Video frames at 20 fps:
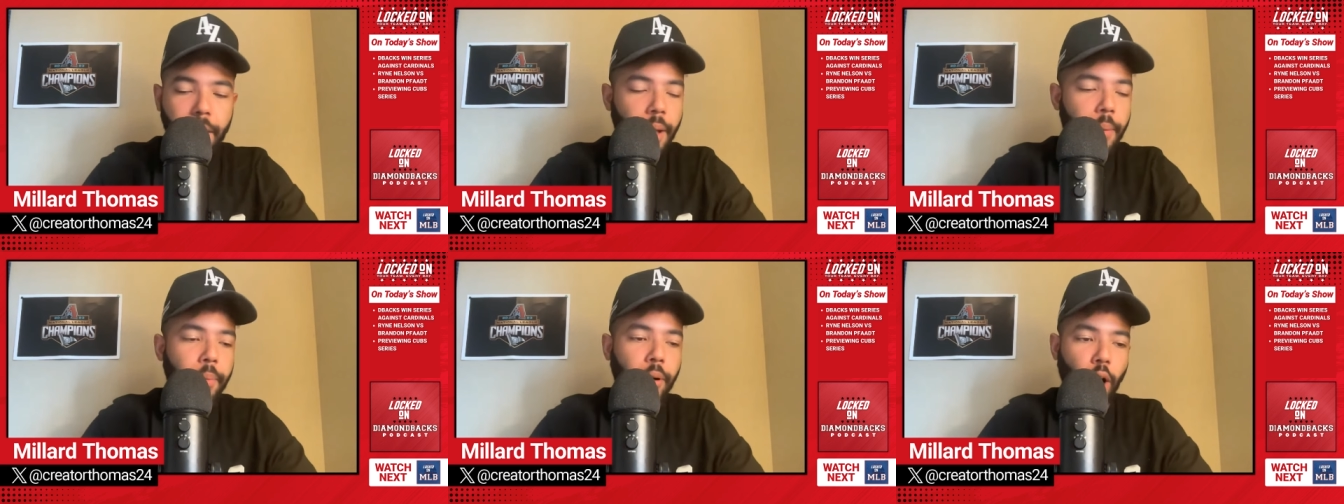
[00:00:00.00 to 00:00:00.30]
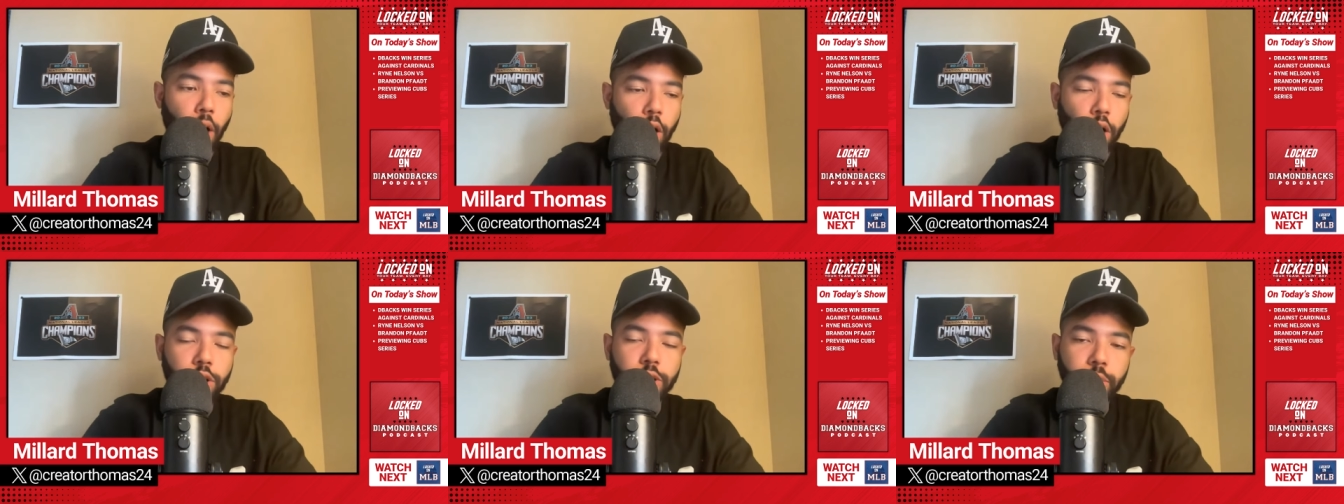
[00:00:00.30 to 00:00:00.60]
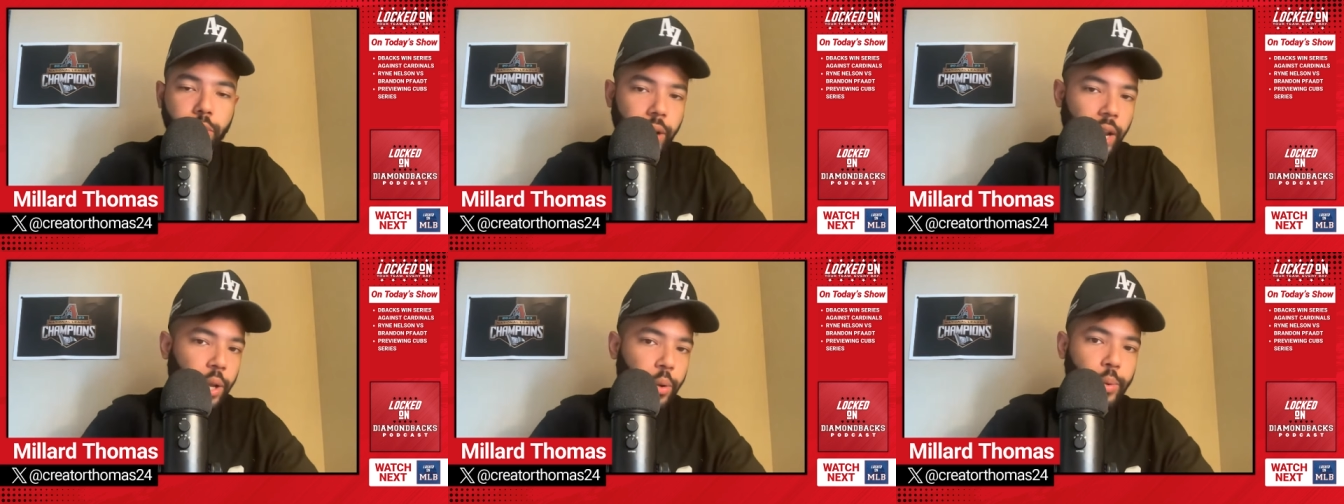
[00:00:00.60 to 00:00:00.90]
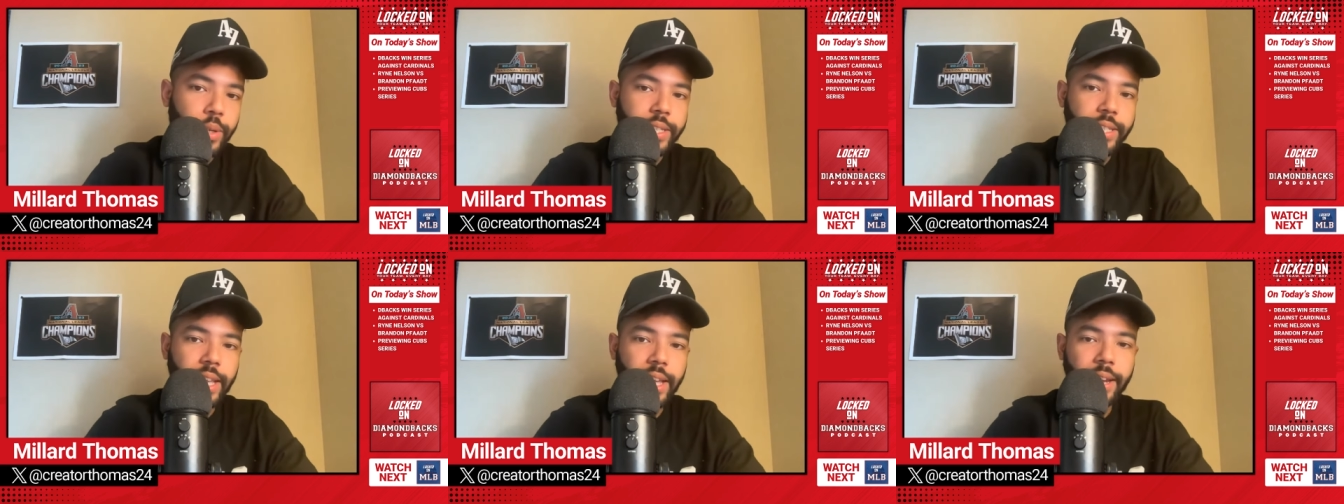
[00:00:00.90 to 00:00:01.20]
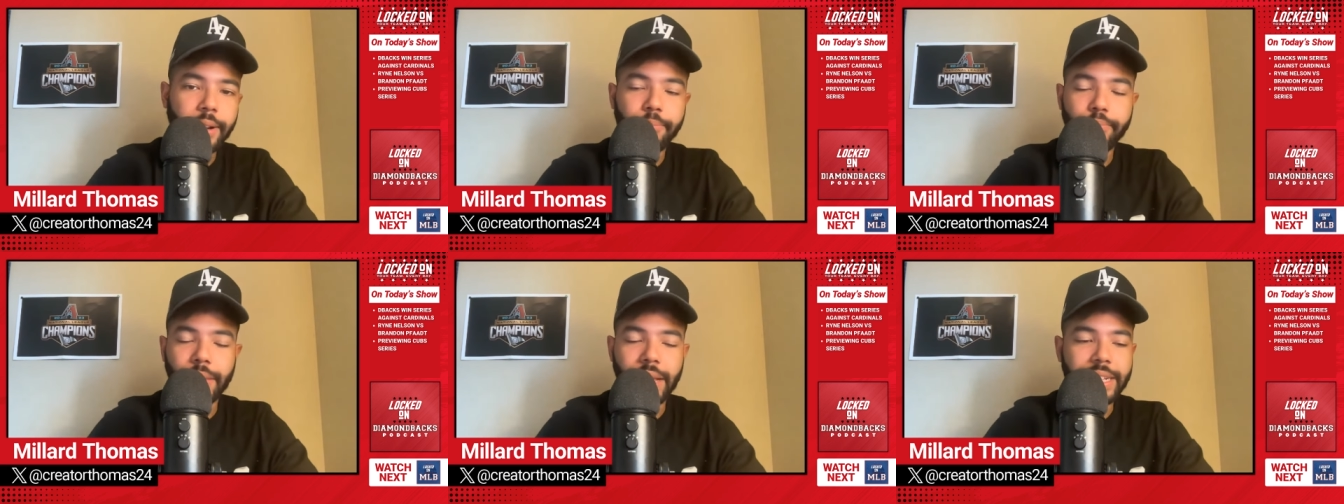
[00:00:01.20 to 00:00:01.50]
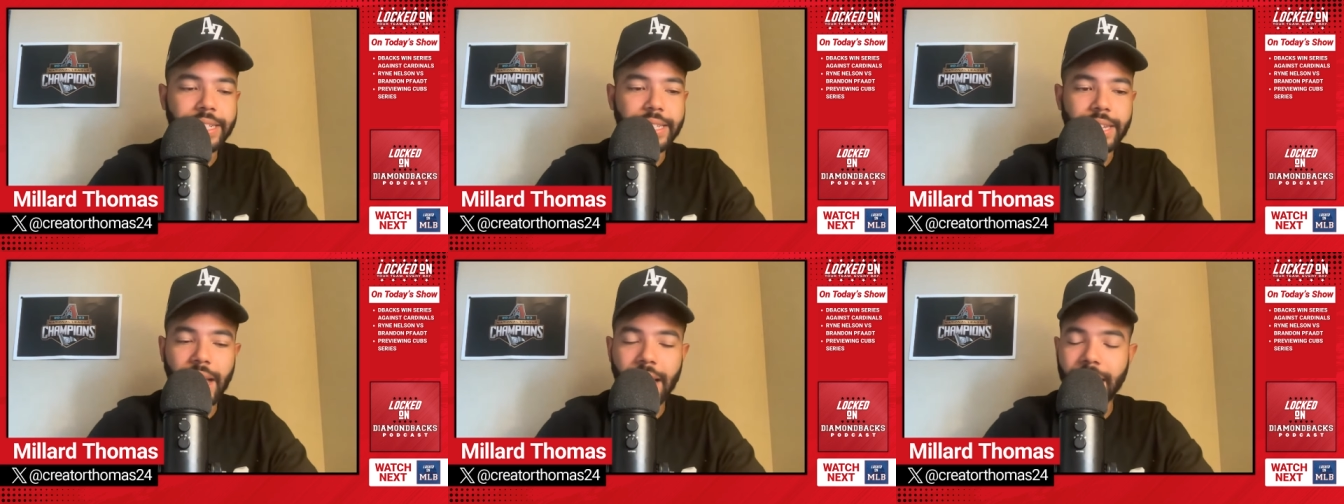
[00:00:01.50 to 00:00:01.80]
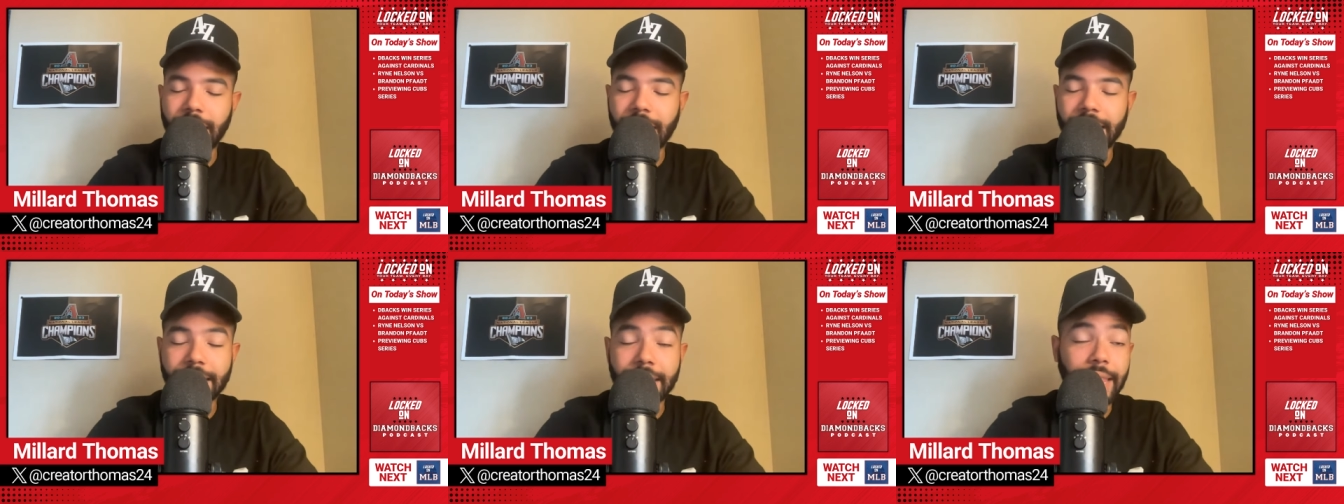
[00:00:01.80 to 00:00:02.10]
but also, like we said, it's not
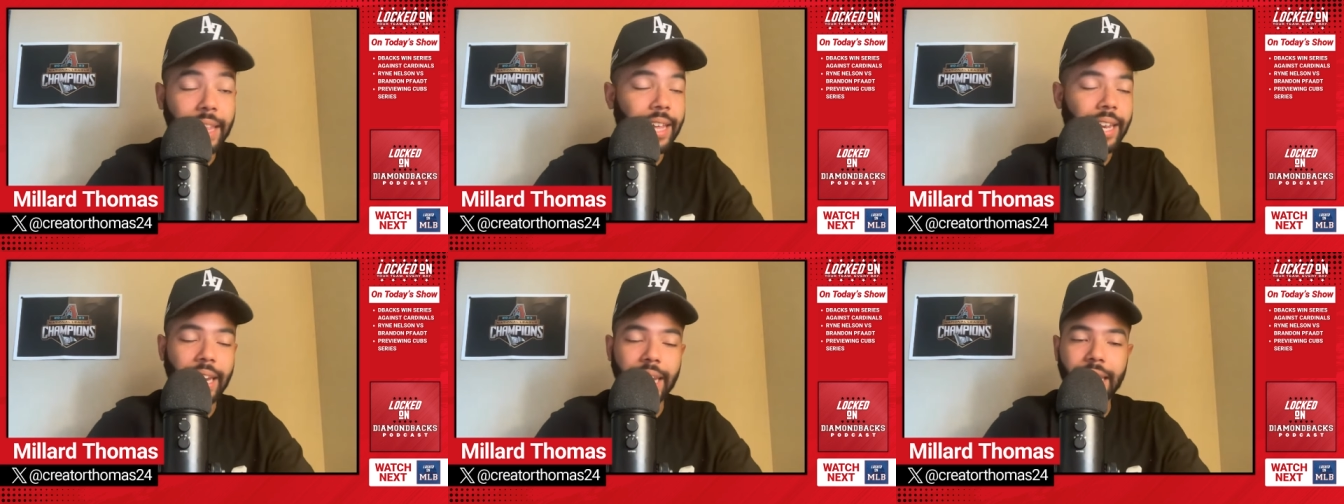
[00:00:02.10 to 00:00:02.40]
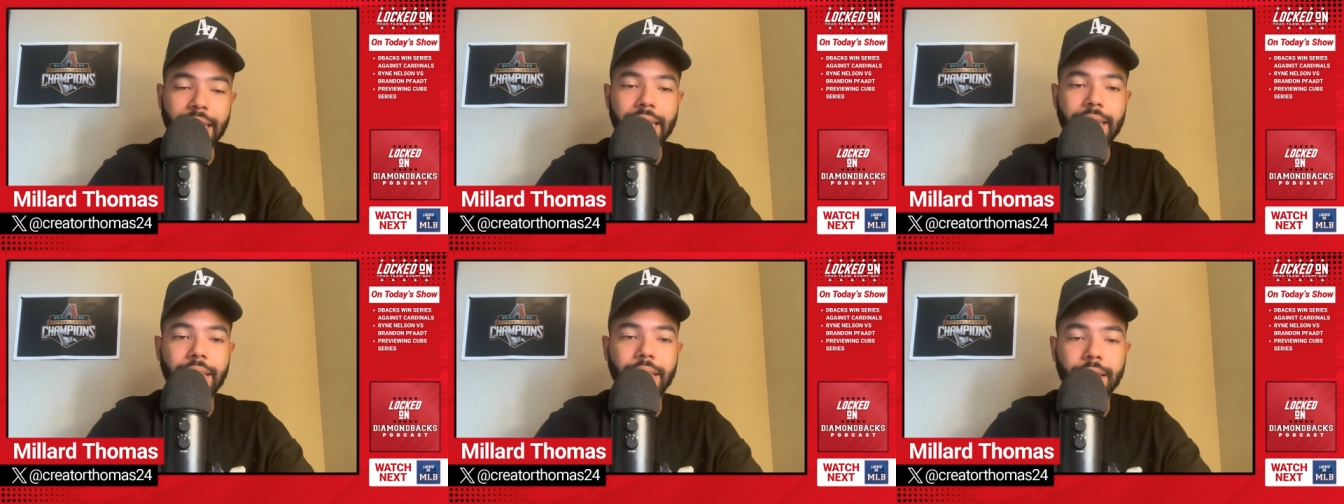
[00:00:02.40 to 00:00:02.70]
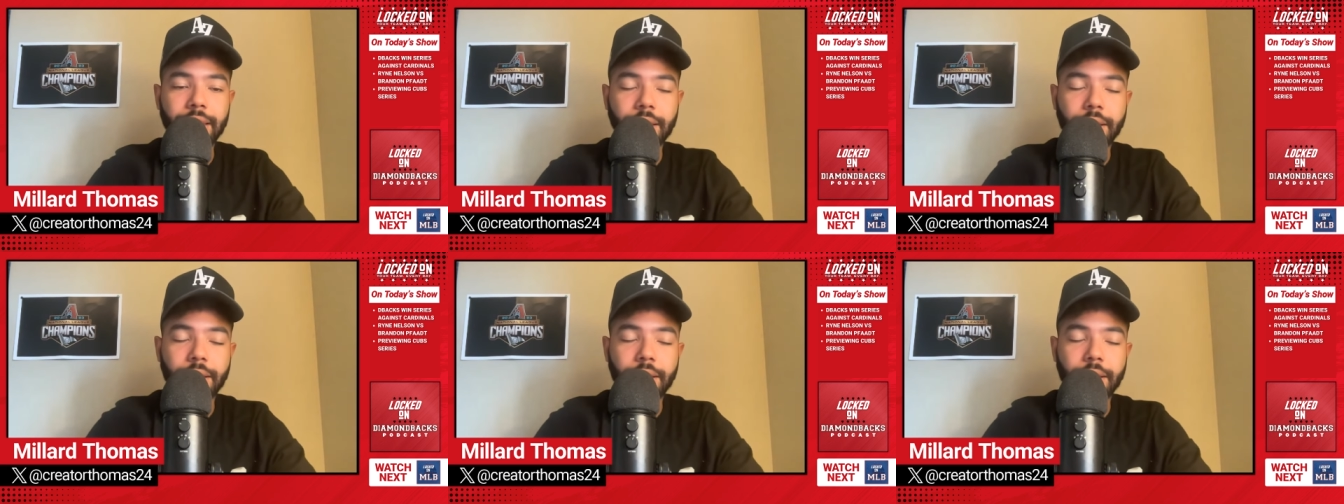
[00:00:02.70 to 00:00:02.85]
like the elite.